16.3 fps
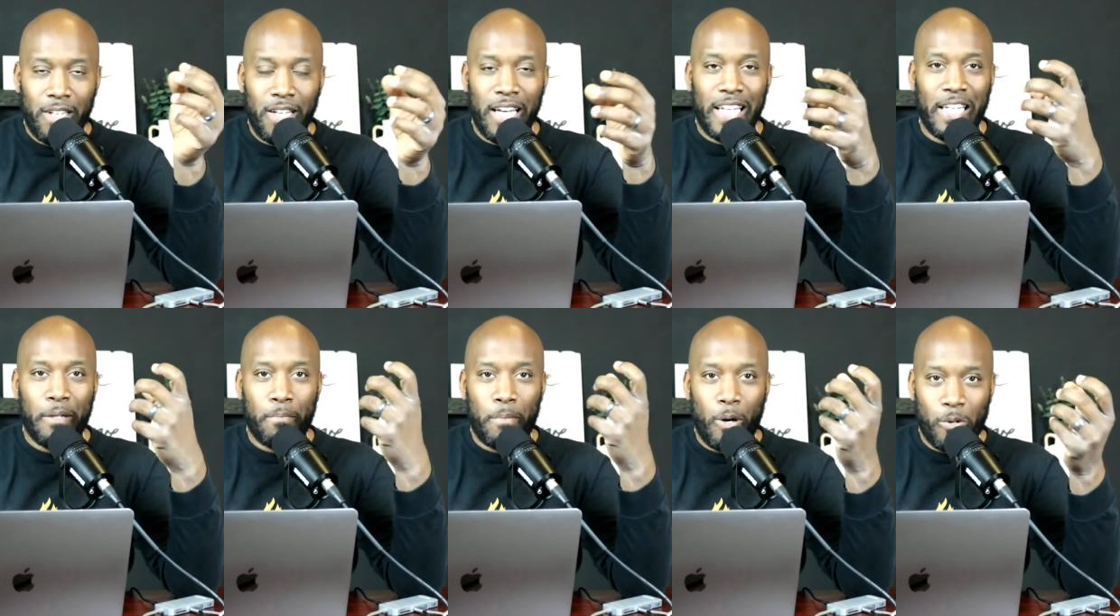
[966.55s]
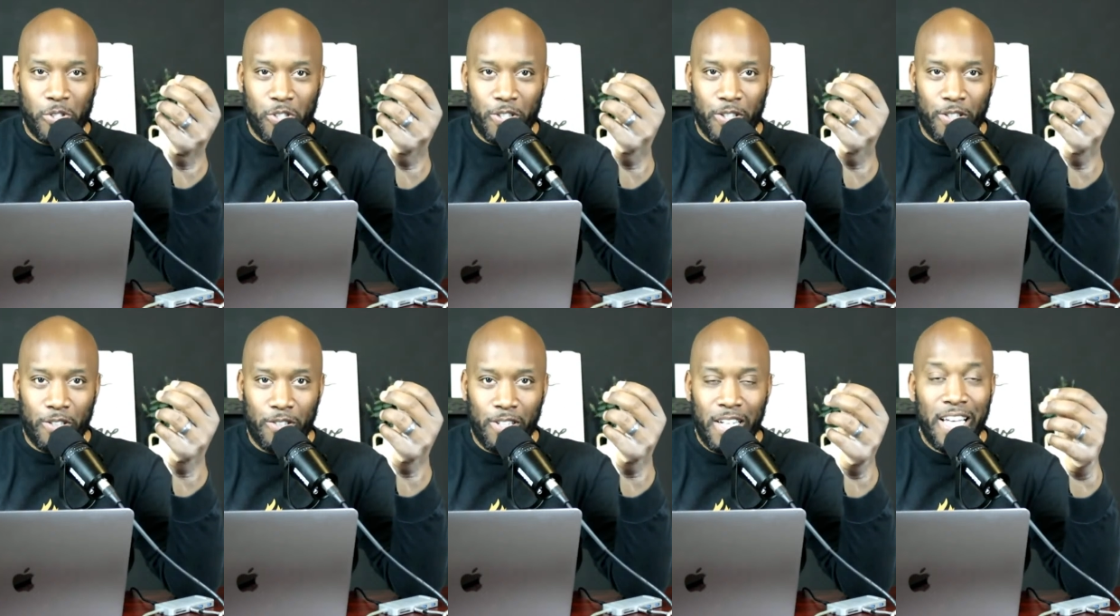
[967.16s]
an
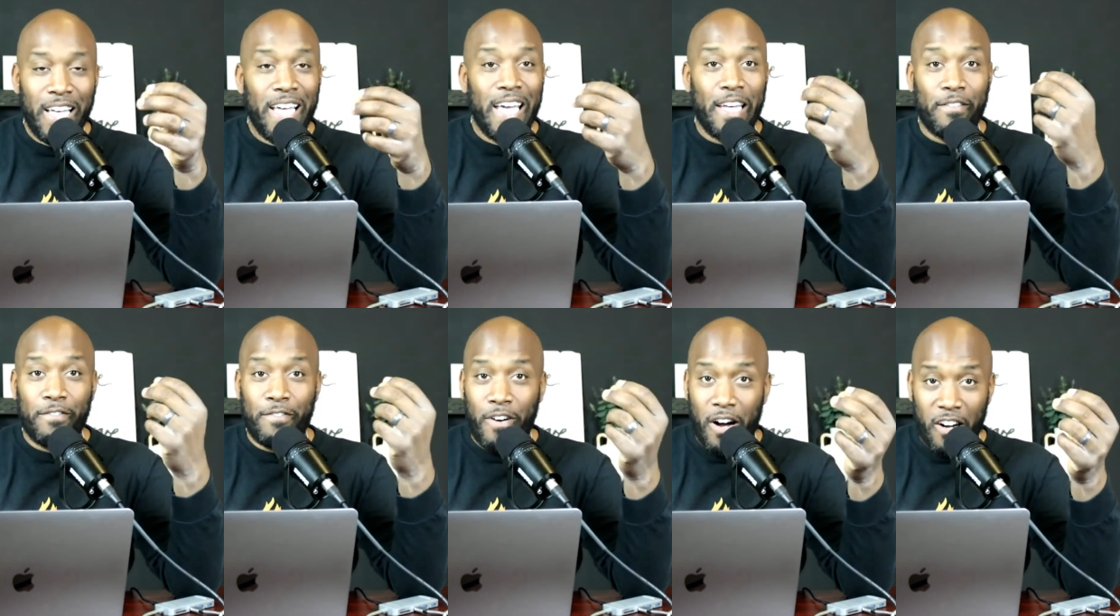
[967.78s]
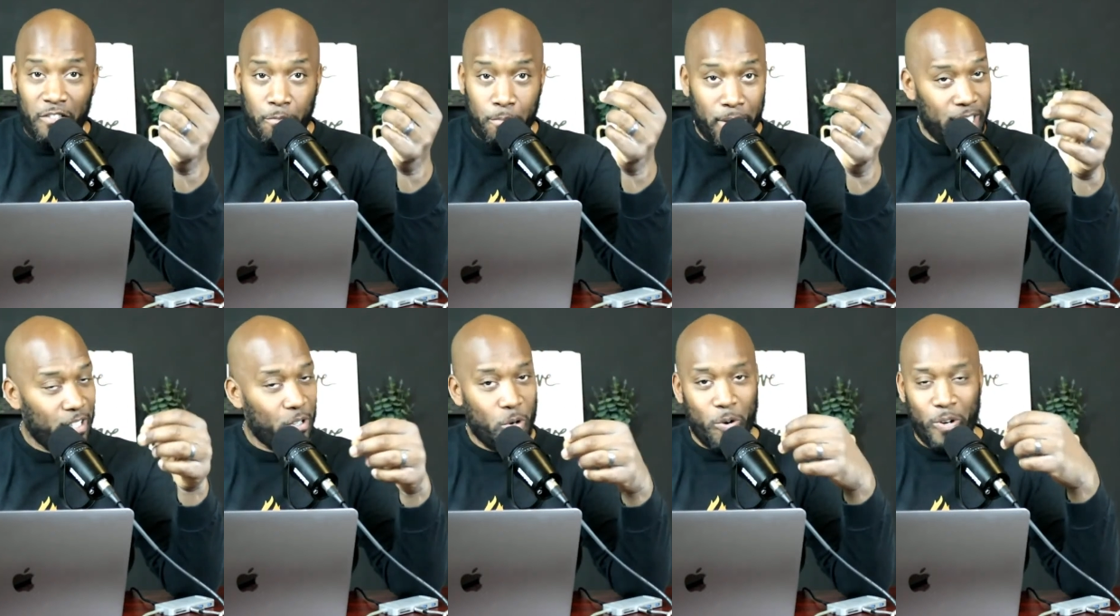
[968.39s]
emotional
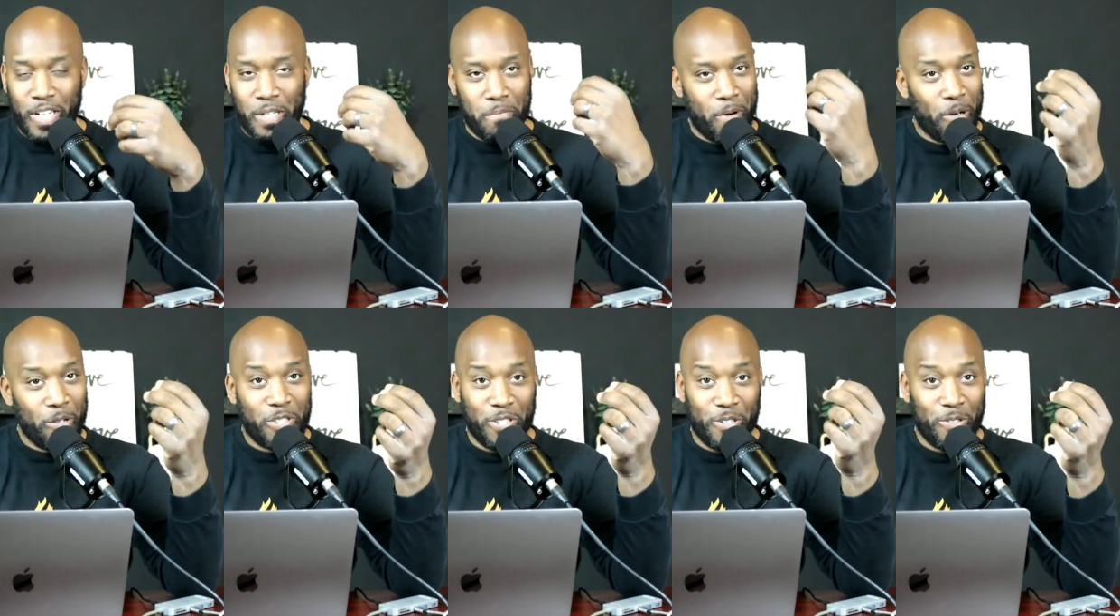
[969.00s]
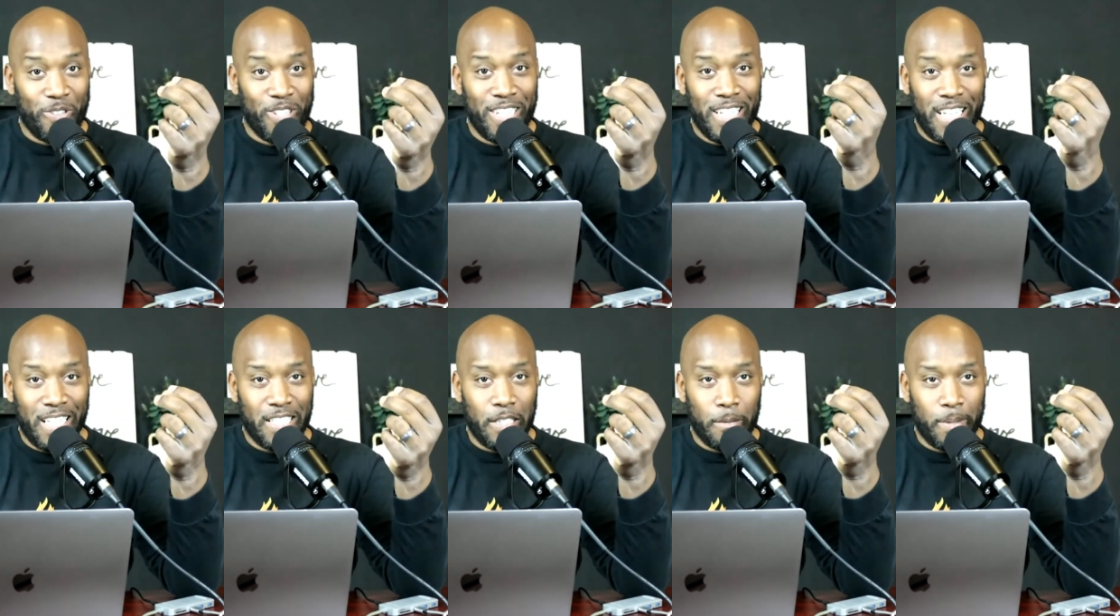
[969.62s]
involvement or an emotional
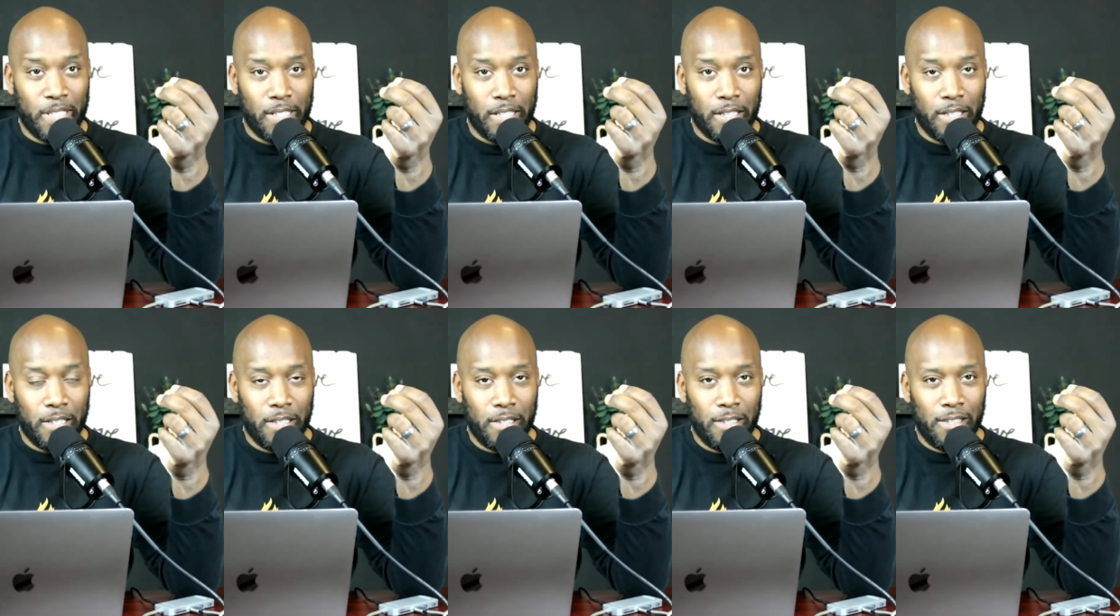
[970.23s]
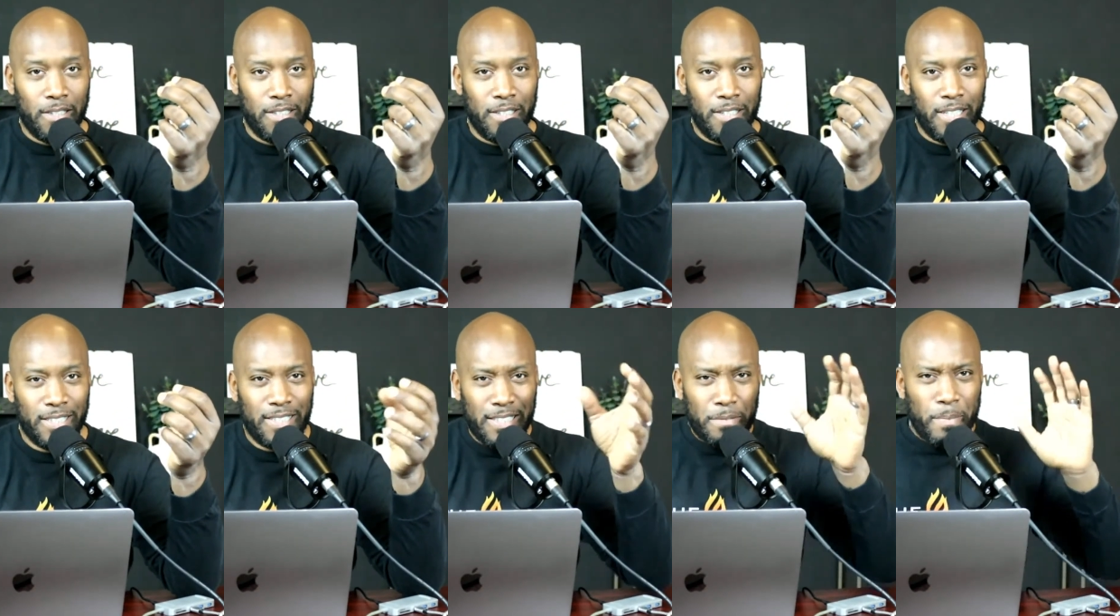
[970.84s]
intimacy.
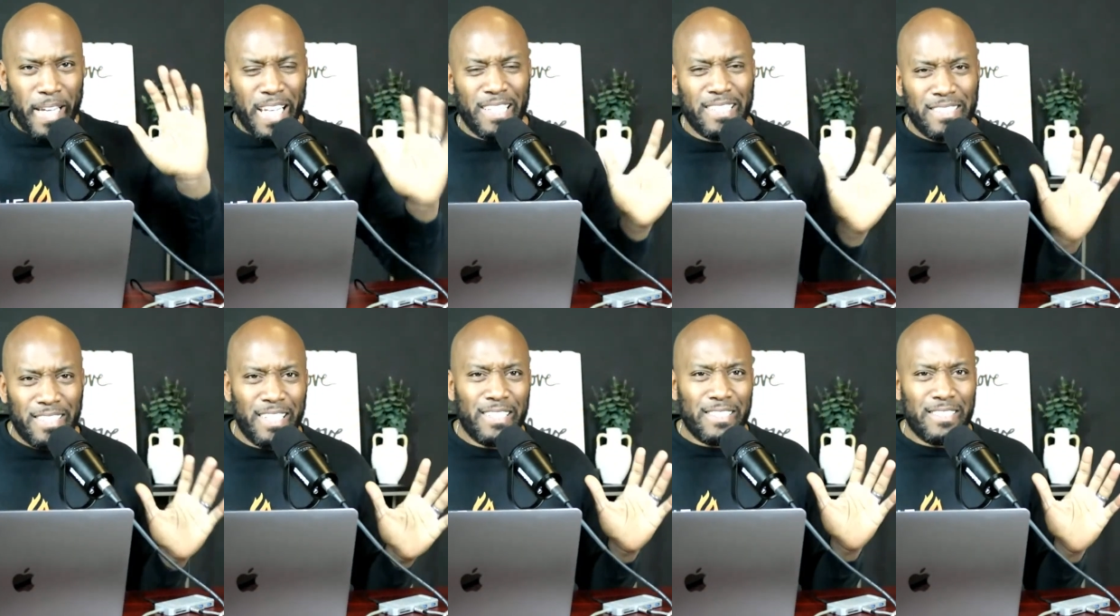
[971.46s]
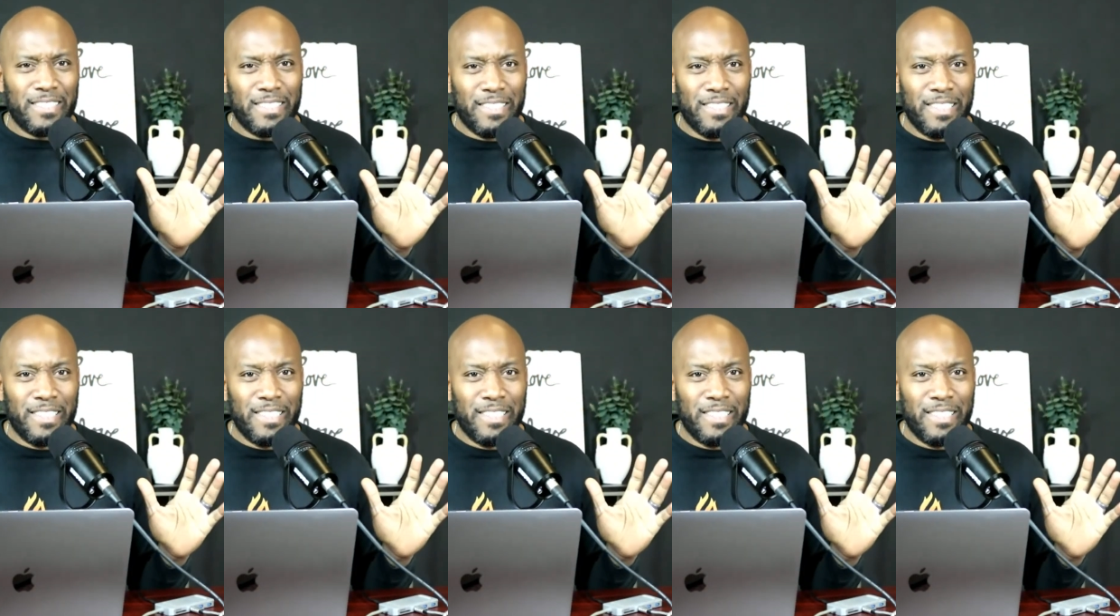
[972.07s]
Is this making sense?